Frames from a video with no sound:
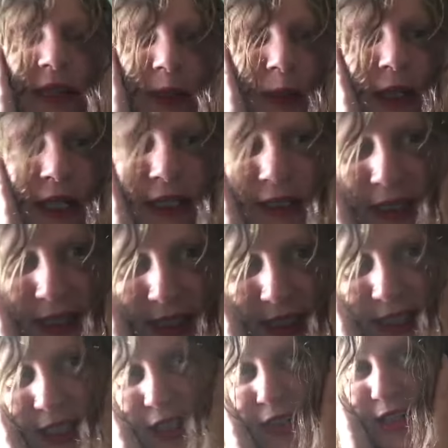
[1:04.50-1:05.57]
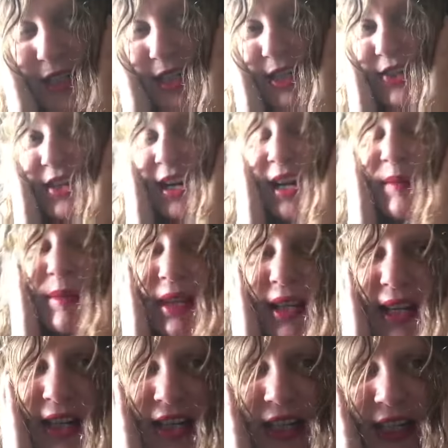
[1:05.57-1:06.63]
a while until a teacher came in
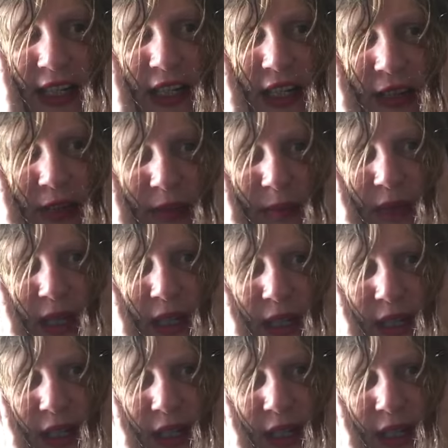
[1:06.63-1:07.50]
actually and told him that